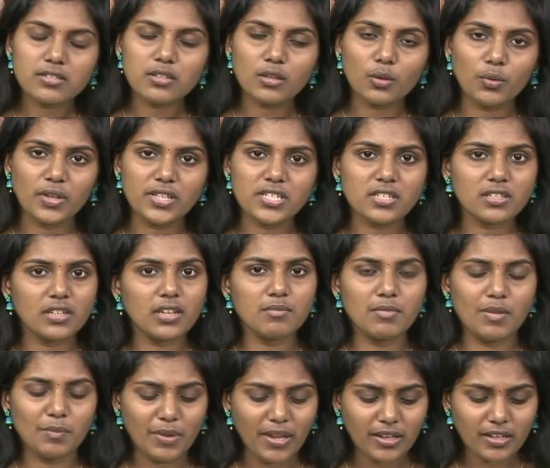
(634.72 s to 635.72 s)
is the question, and
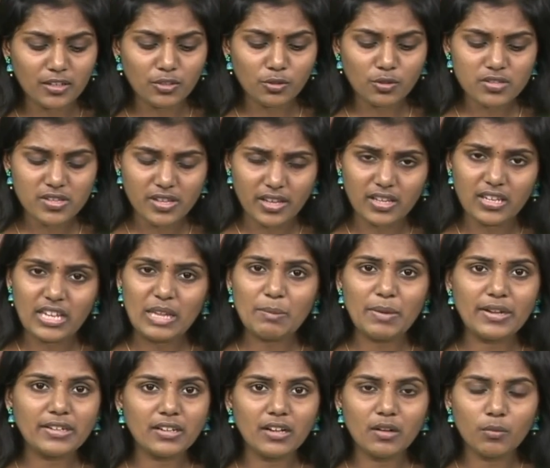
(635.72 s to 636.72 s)
maybe I can use any
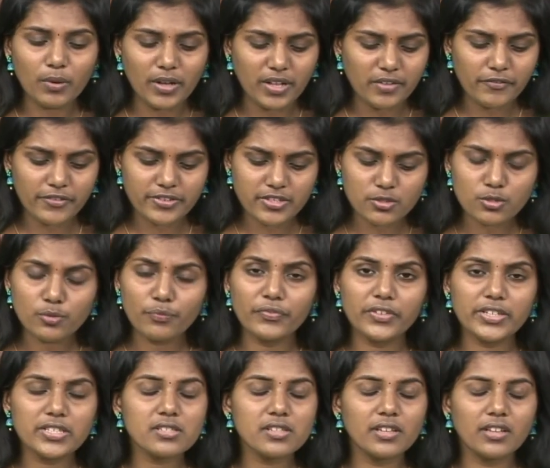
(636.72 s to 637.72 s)
metal wire which is of
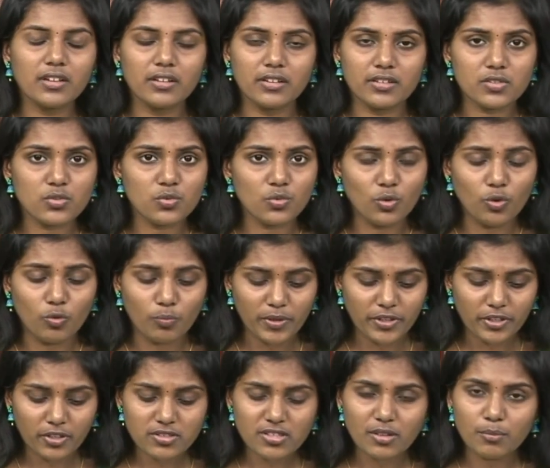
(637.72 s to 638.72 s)
this thickness. No,
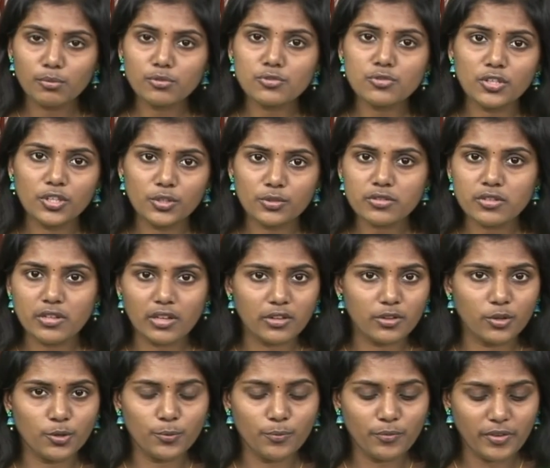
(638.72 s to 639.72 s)
but you're supposed to use
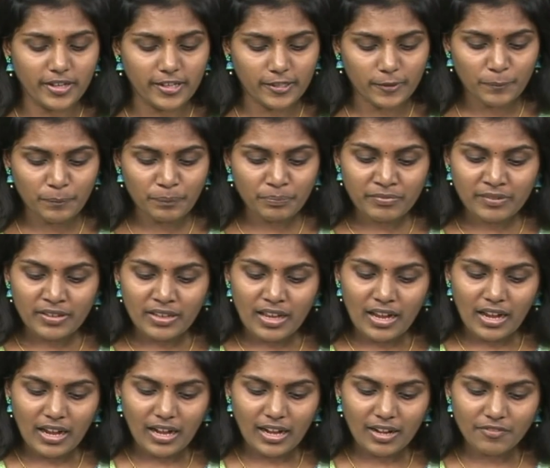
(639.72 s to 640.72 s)
nichrome wire.
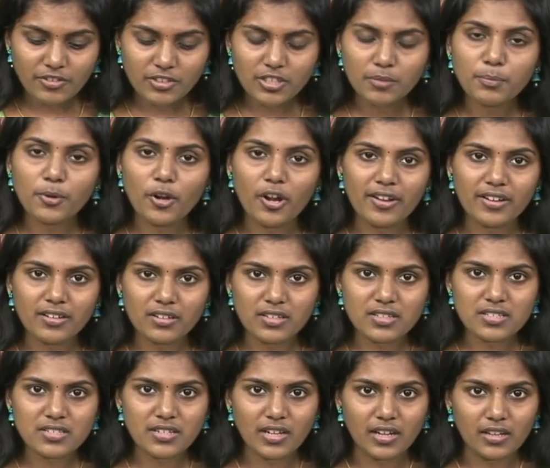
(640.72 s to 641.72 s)
After the product
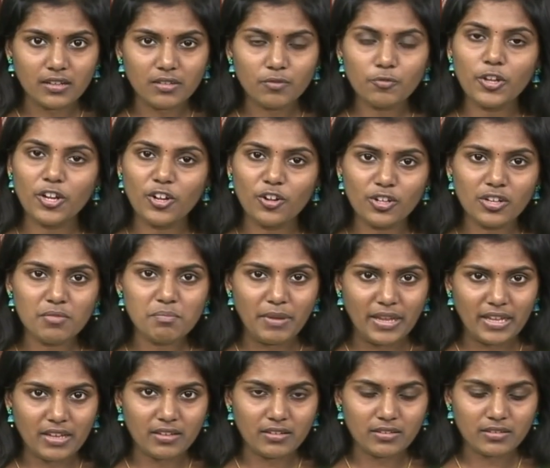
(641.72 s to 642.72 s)
is done, we are going to
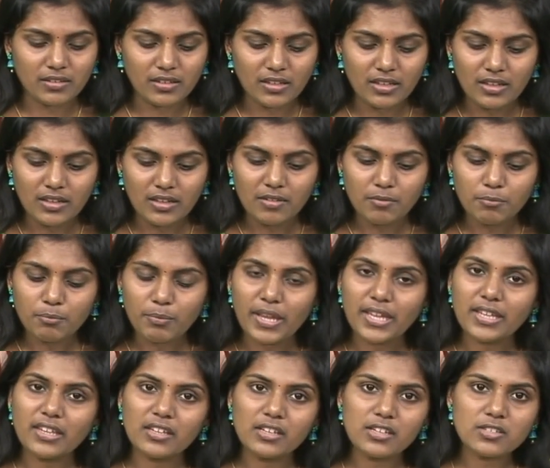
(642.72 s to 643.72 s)
bake it.
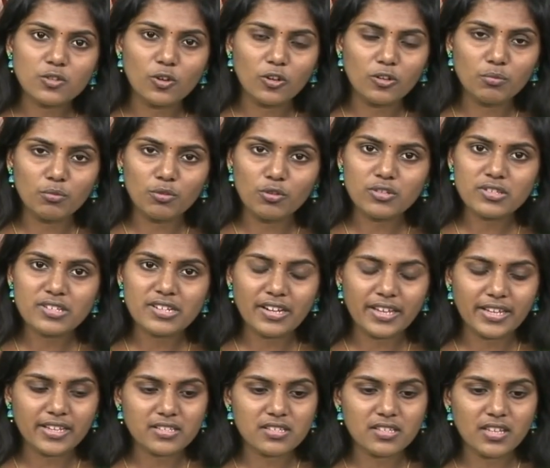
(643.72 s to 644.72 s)
Baking is almost
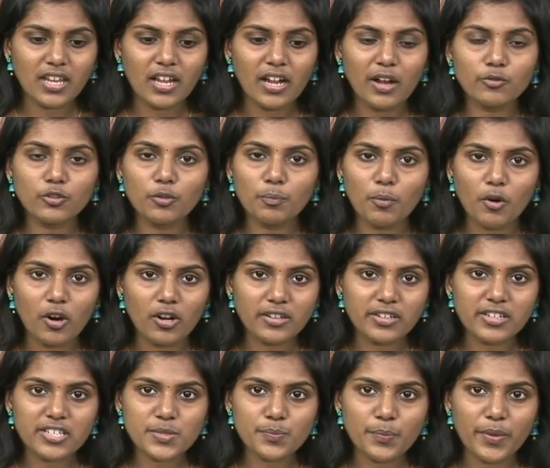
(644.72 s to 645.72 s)
like, see how the
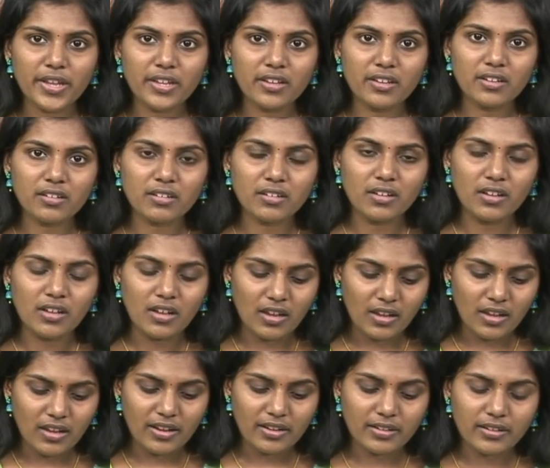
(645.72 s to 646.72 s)
potters bake it.
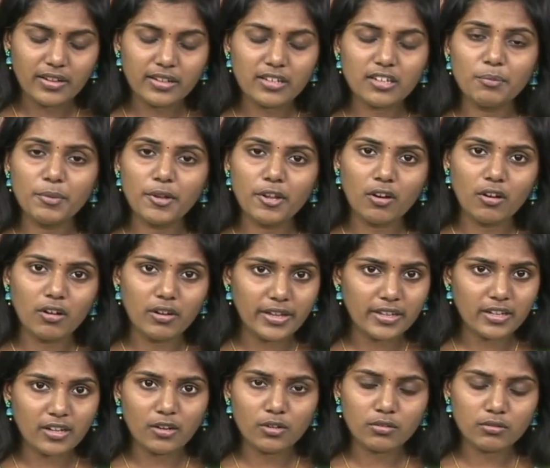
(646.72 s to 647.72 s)
It will be
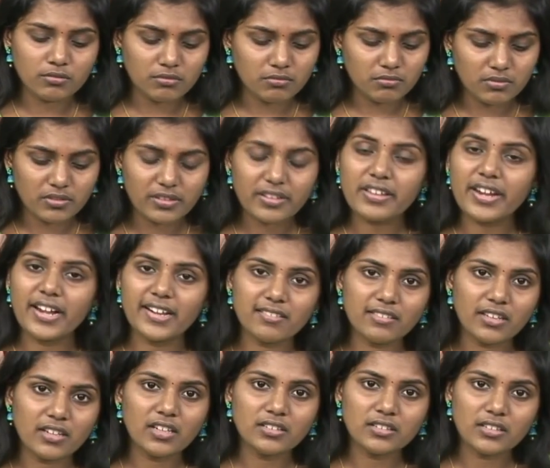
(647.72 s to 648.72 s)
around greater
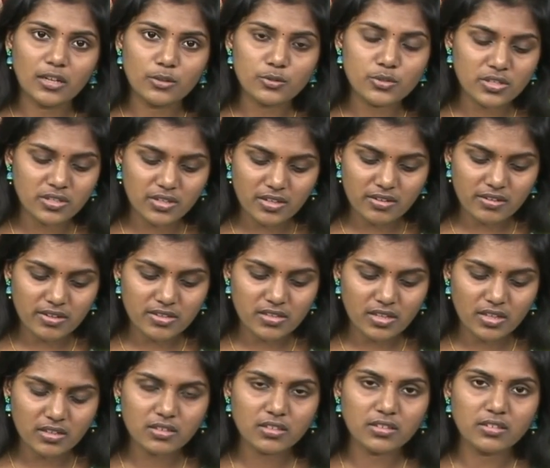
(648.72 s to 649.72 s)
than 1000 degrees
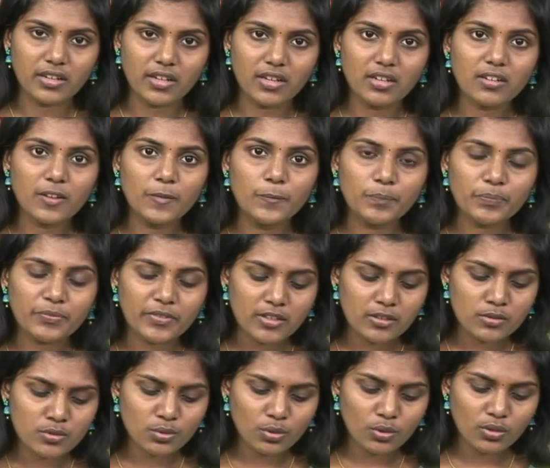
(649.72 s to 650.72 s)
centigrade.
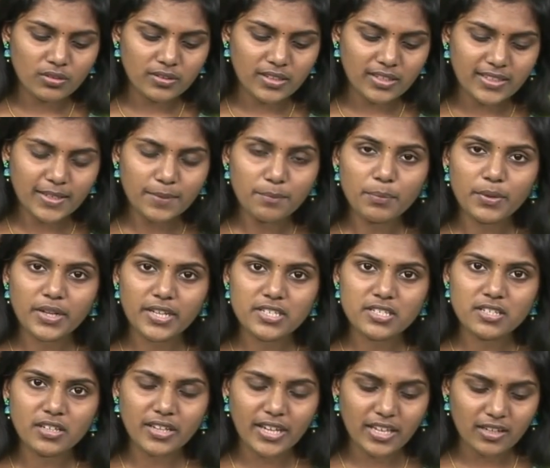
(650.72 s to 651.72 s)
So the
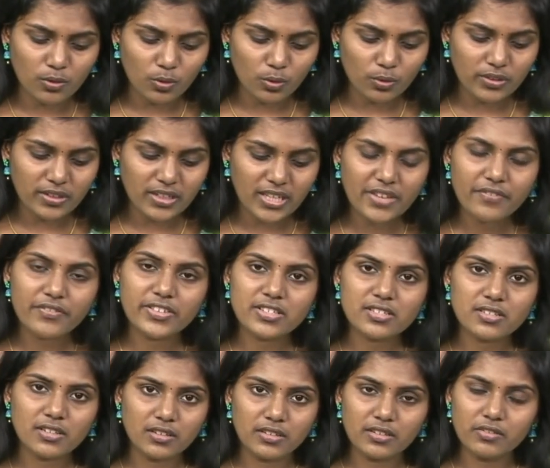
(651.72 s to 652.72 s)
temperature can only,
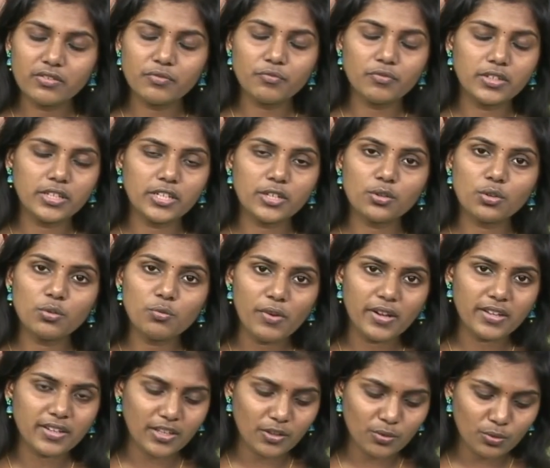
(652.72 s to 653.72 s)
nichrome
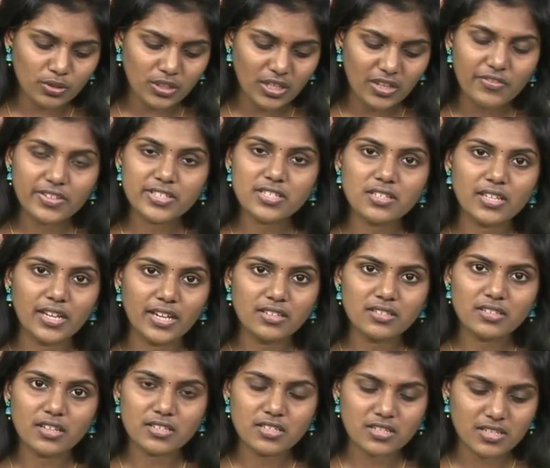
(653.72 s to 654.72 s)
wire can only
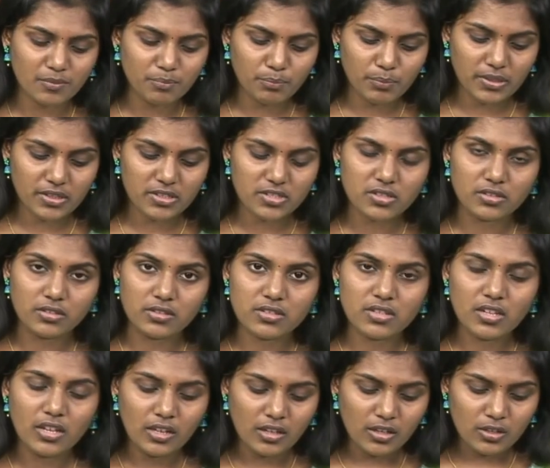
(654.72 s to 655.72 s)
withstand such temperatures.
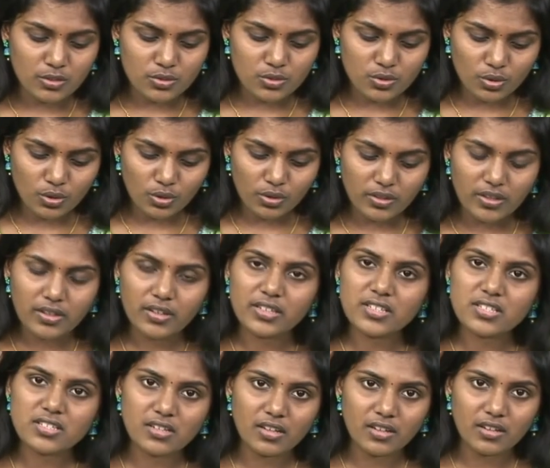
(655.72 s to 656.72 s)
So
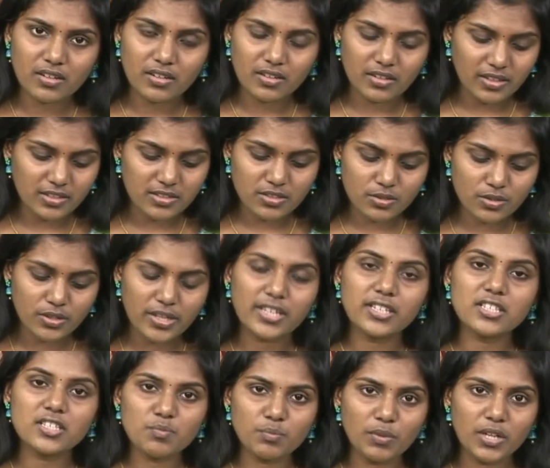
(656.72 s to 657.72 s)

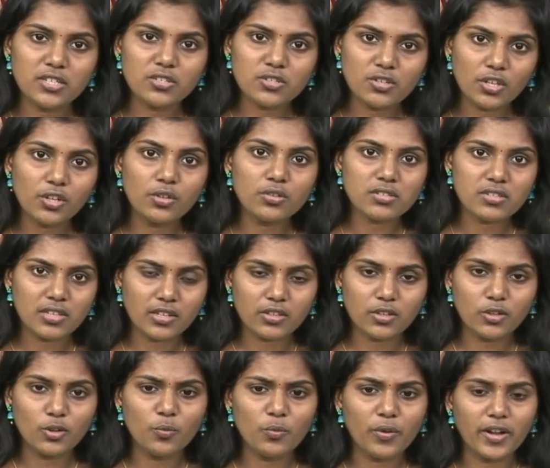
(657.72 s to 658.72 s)
it's must to use
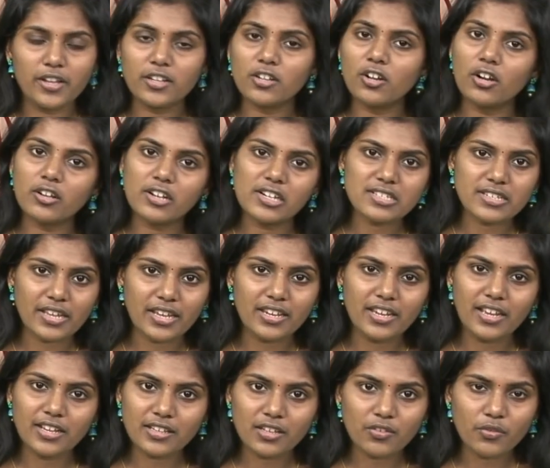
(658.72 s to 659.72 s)
nichrome wire, or else
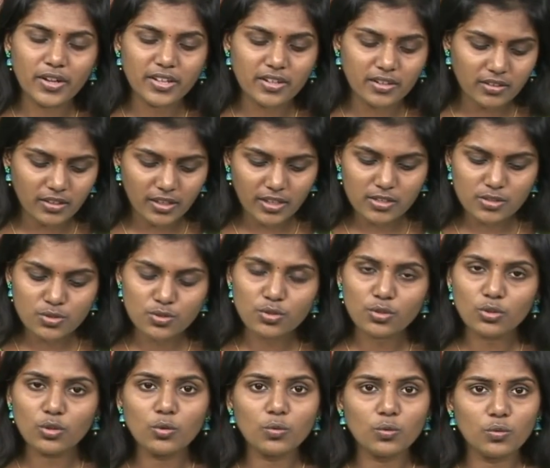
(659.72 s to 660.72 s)
any other wire in case you
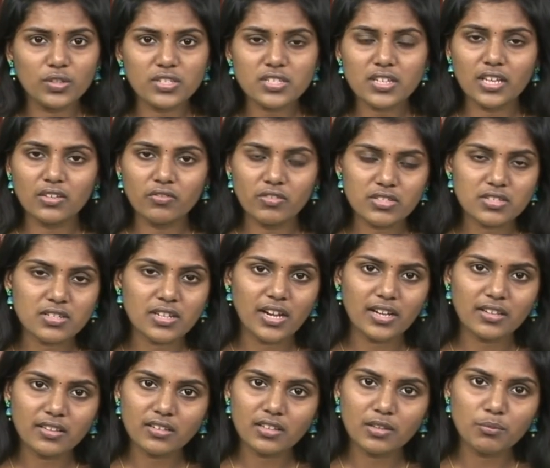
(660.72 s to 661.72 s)
know which can
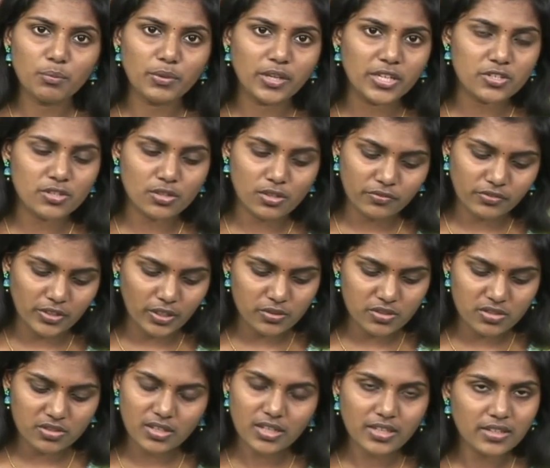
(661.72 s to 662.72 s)
withstand the temperature of
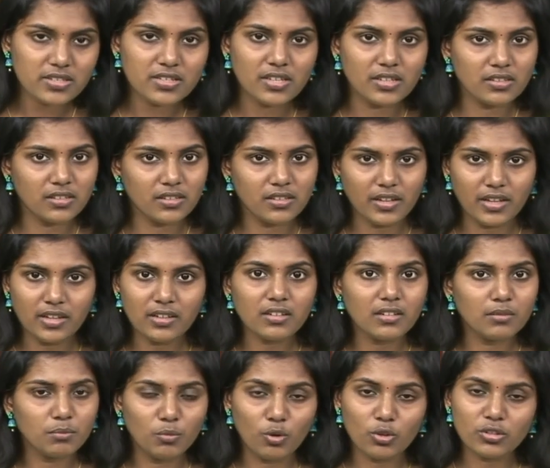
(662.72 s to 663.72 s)
1000 degrees centigrade.
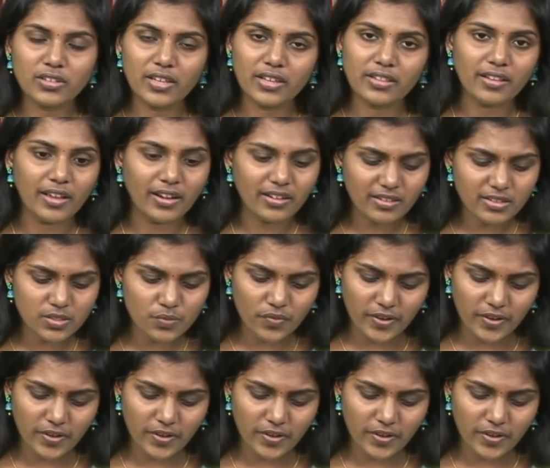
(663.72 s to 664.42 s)
More than that is